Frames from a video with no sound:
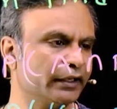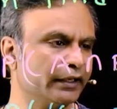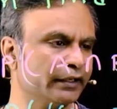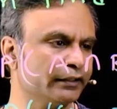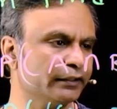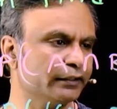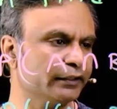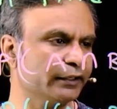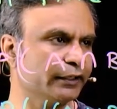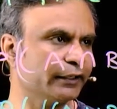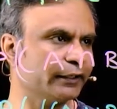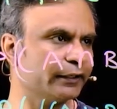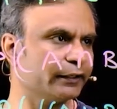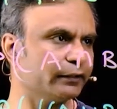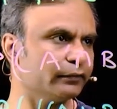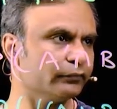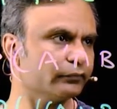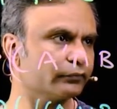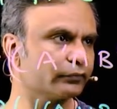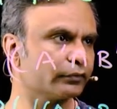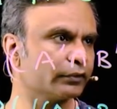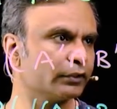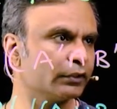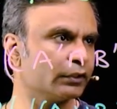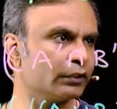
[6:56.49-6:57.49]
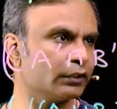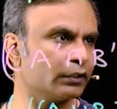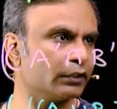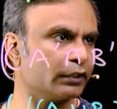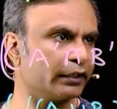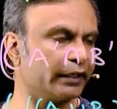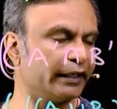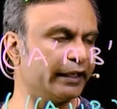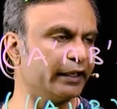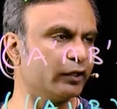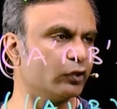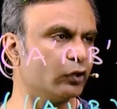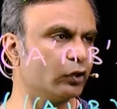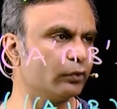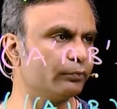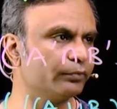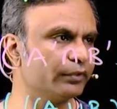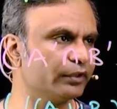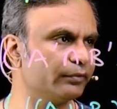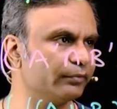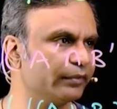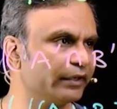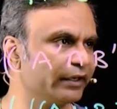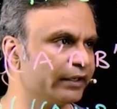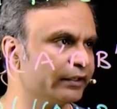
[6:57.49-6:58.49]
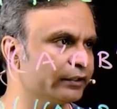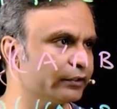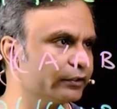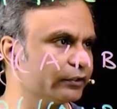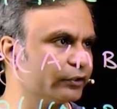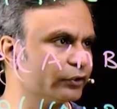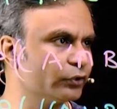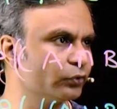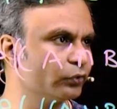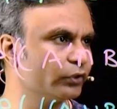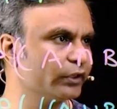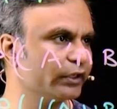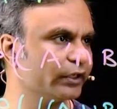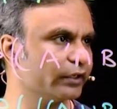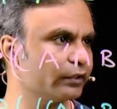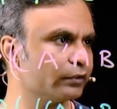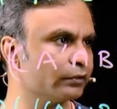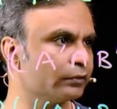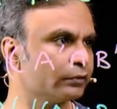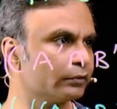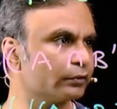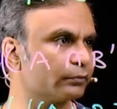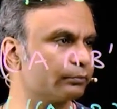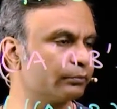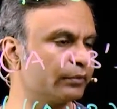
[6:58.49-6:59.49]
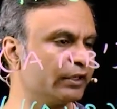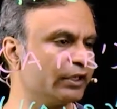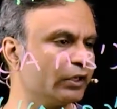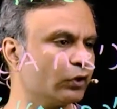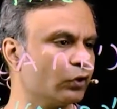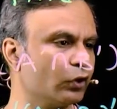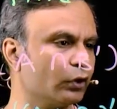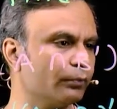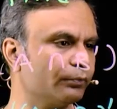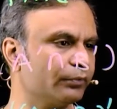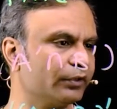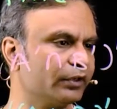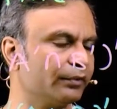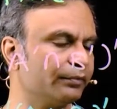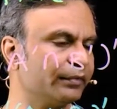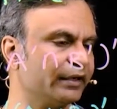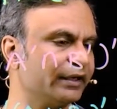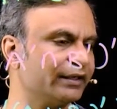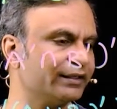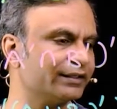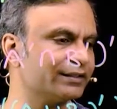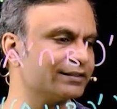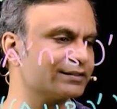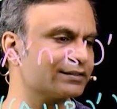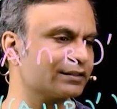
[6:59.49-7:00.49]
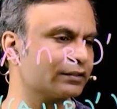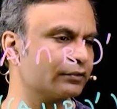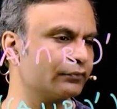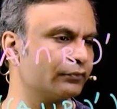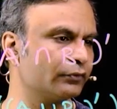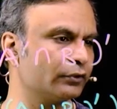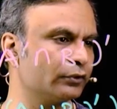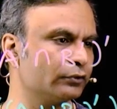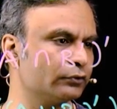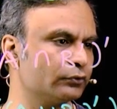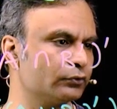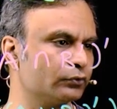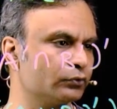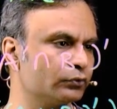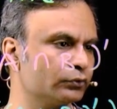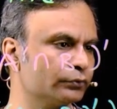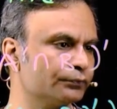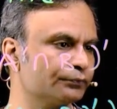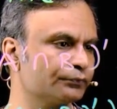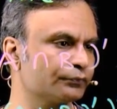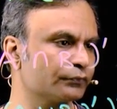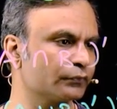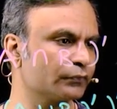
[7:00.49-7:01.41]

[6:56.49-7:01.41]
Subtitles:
and here A complement union B complement is equal to